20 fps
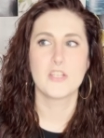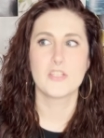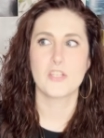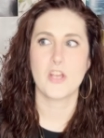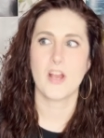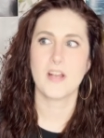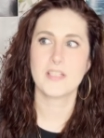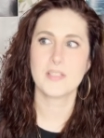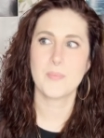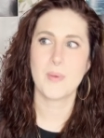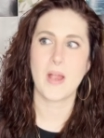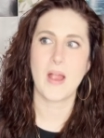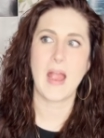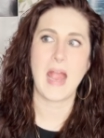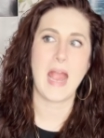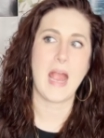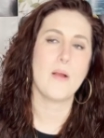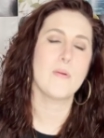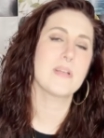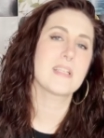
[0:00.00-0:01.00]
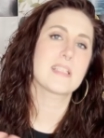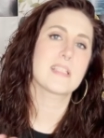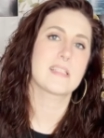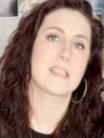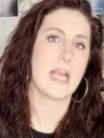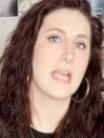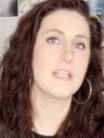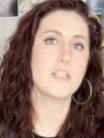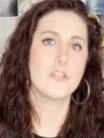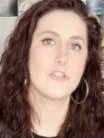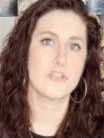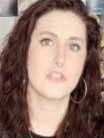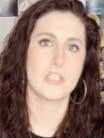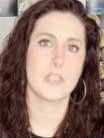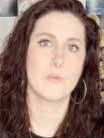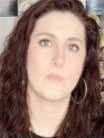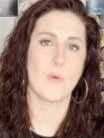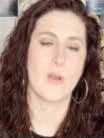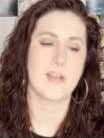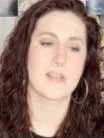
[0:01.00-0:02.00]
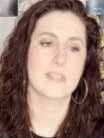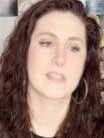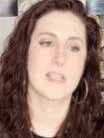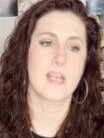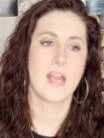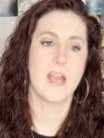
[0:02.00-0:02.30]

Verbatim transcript: talked about how excited she was